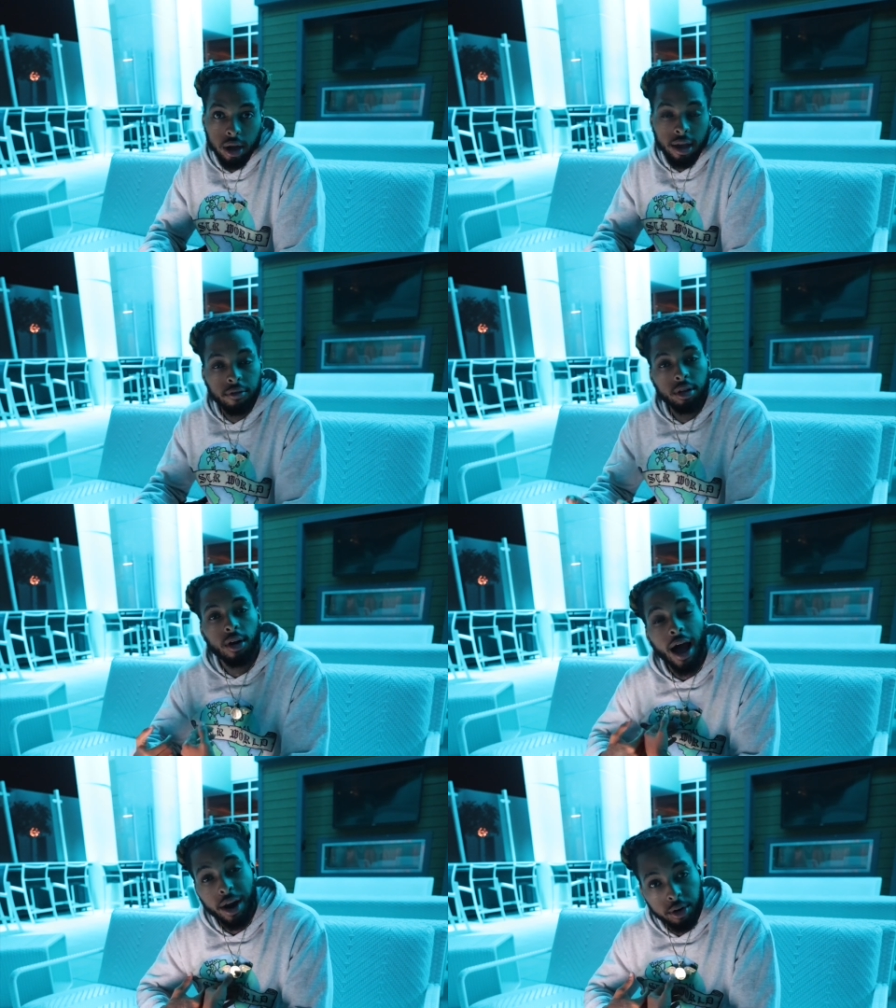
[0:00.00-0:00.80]
Even though
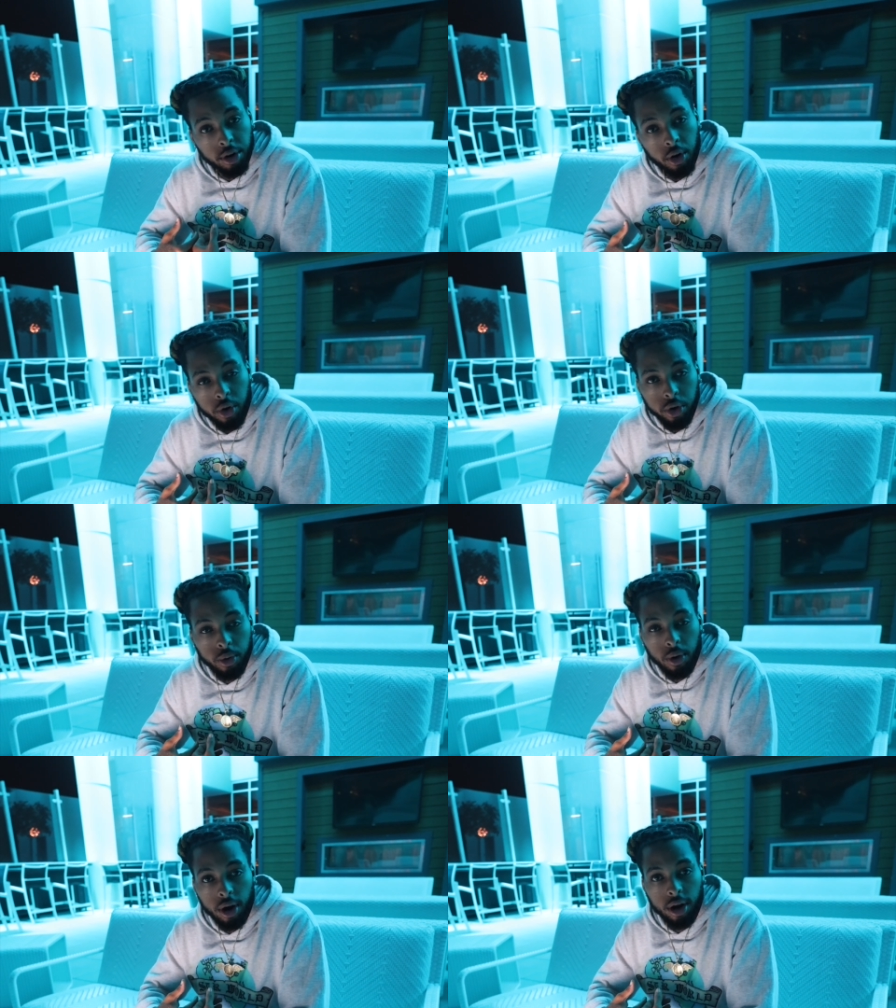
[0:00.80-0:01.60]
I don't know who
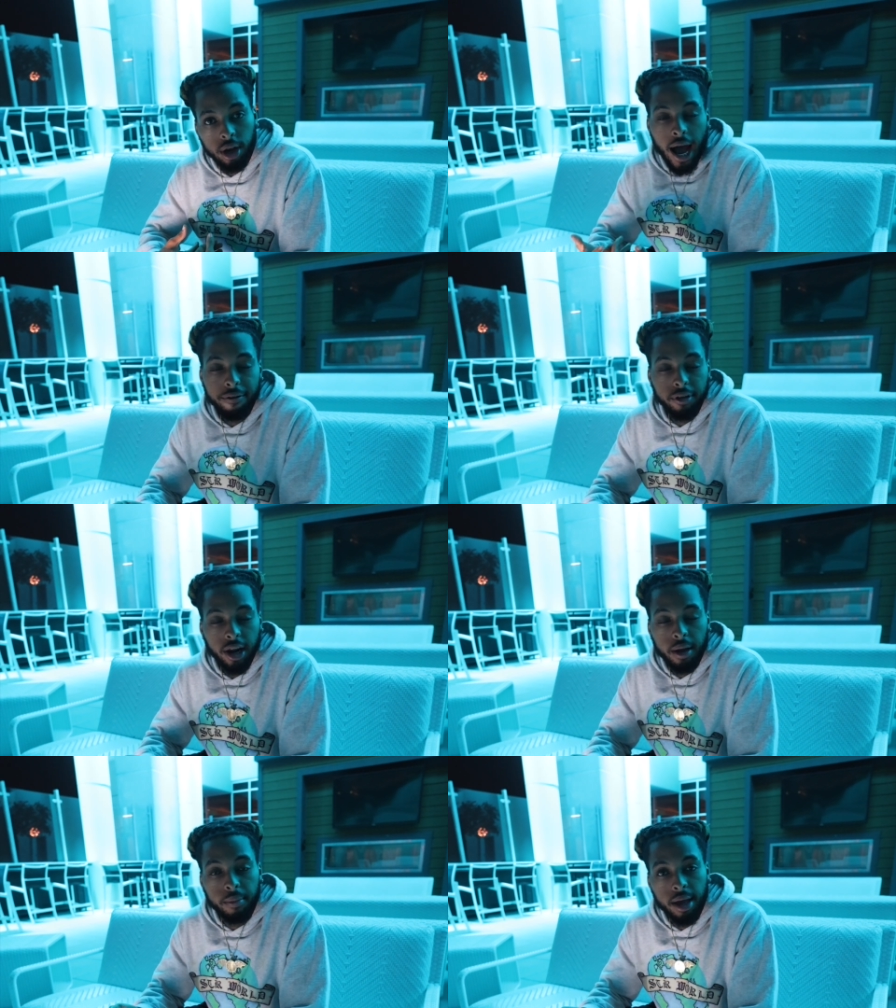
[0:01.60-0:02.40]
you are, I feel
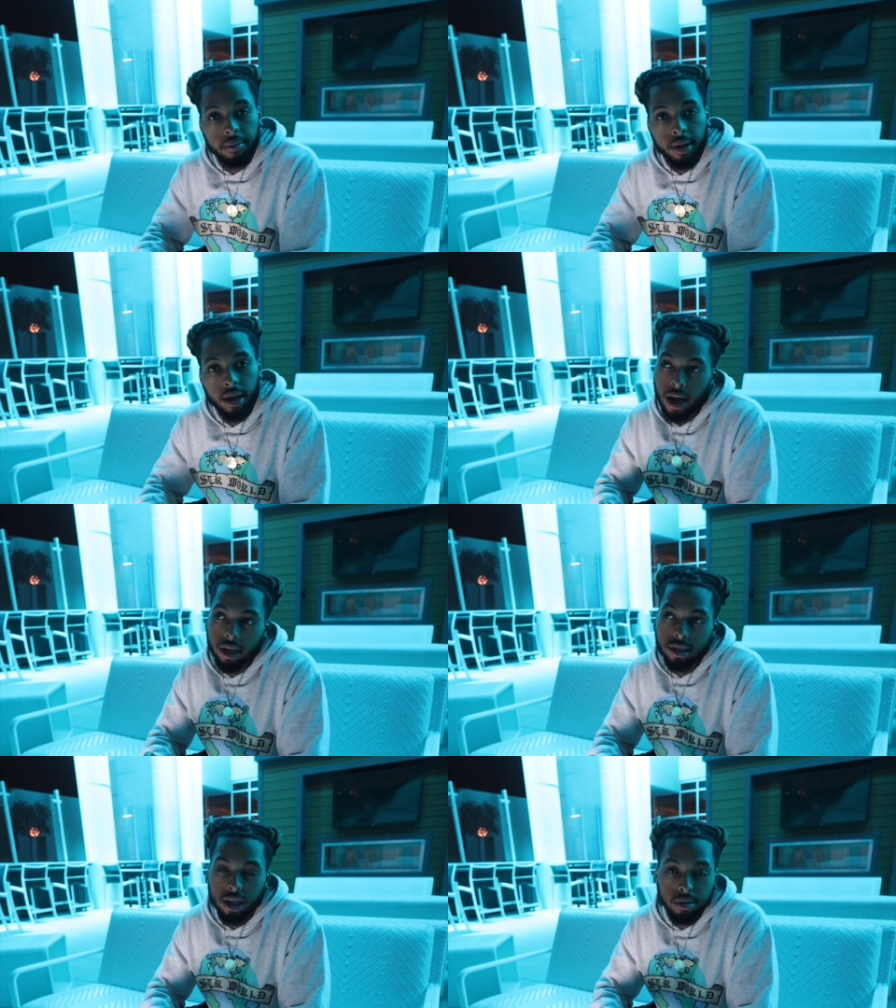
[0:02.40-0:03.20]
like maybe I
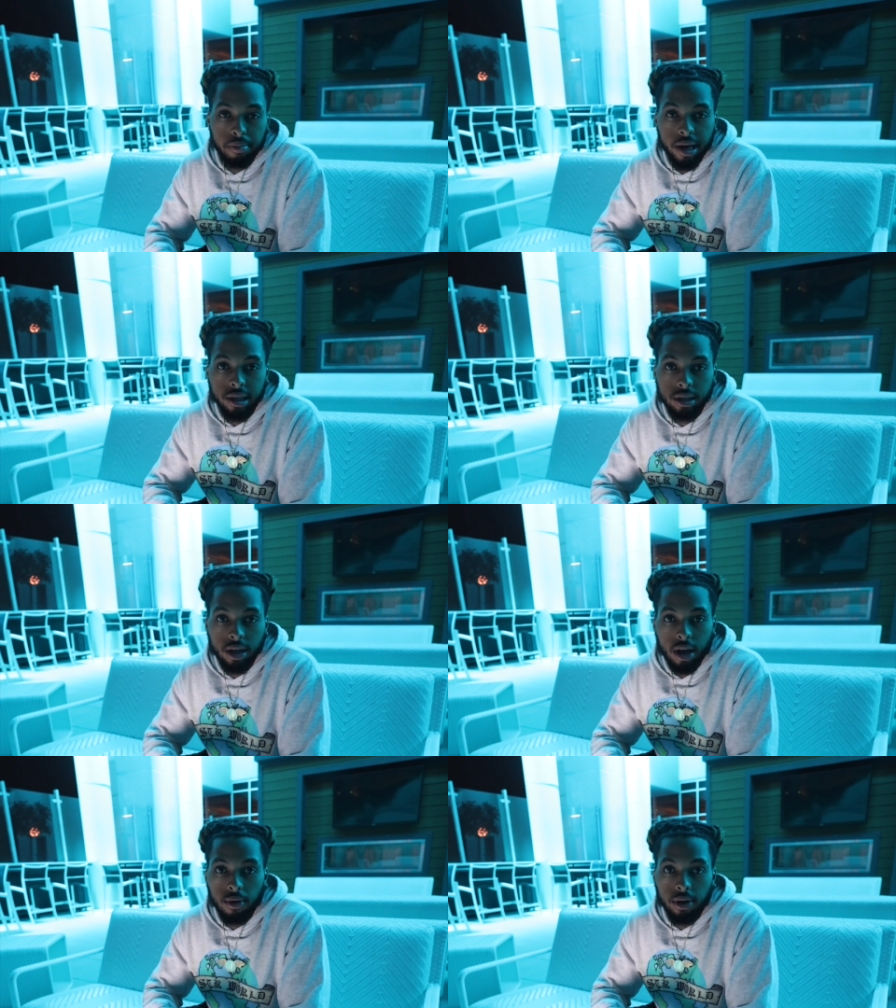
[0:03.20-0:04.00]
can touch base
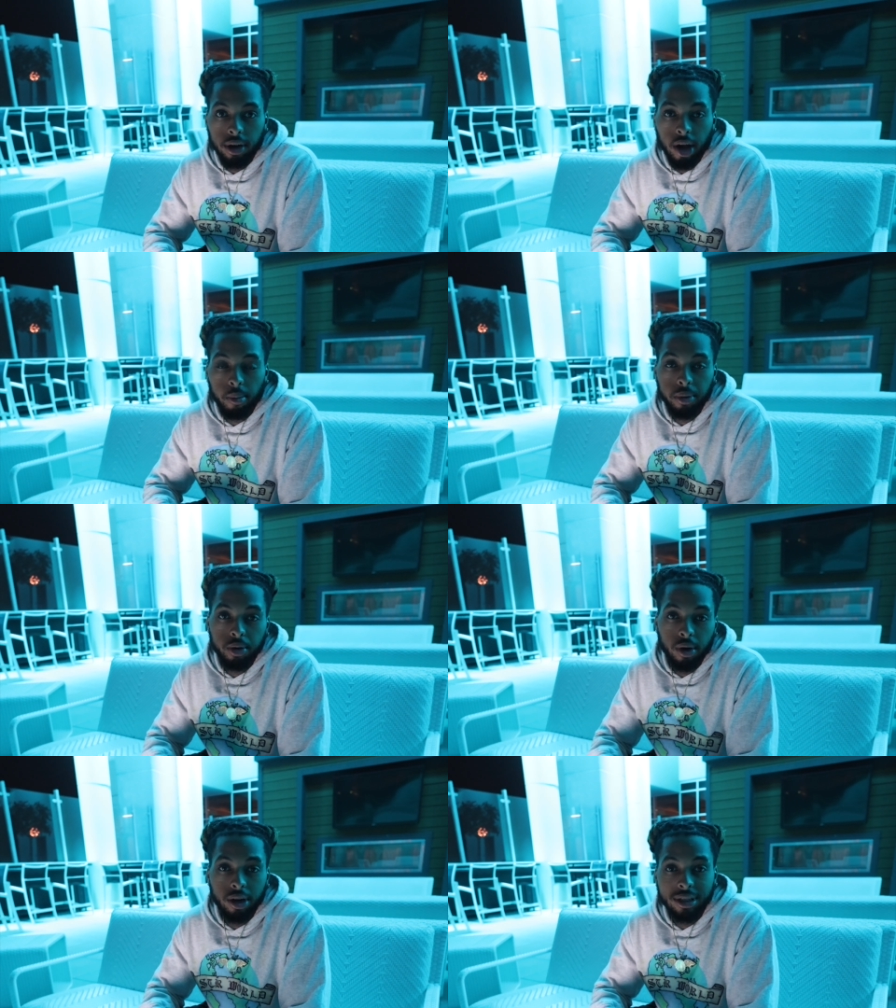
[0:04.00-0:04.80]
on helping
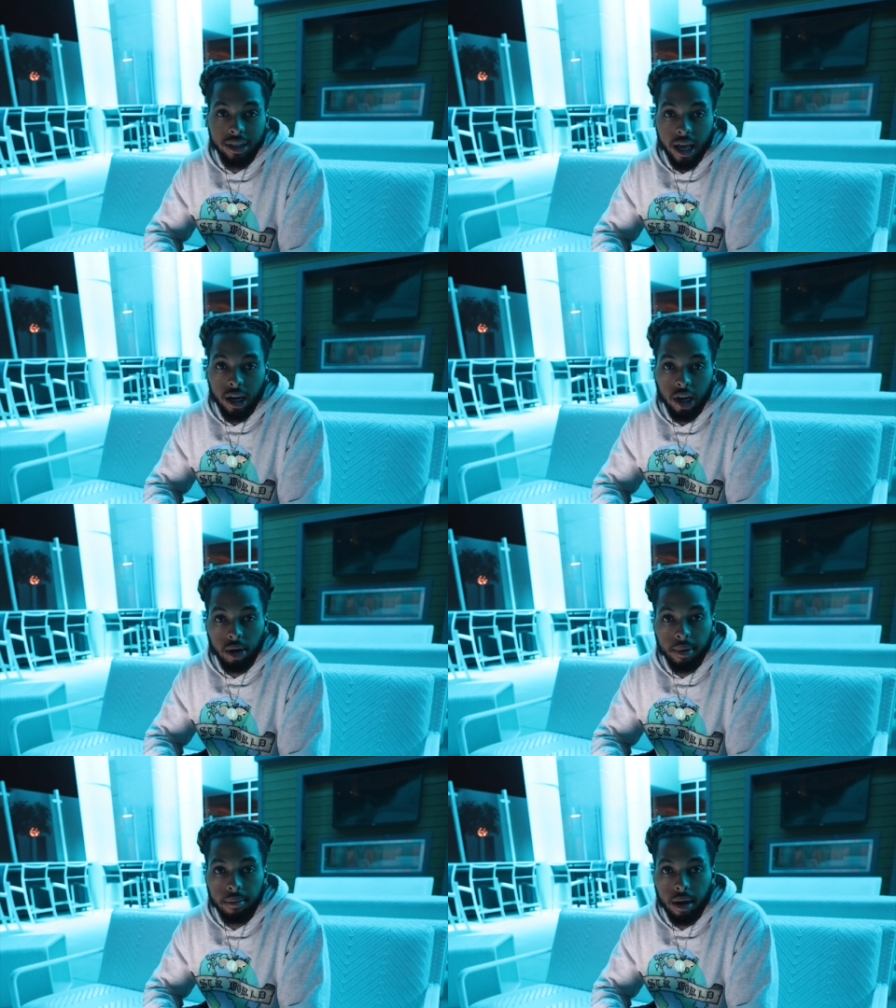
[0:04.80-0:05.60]
you understand a
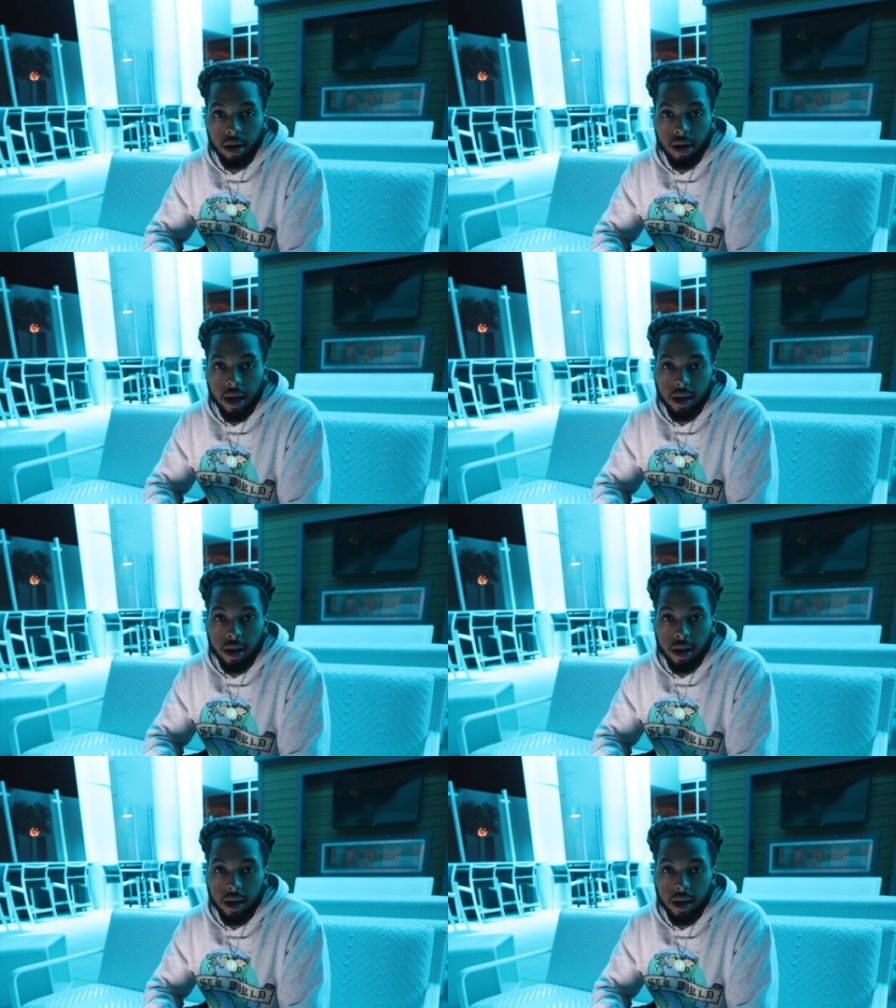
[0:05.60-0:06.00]
little bit better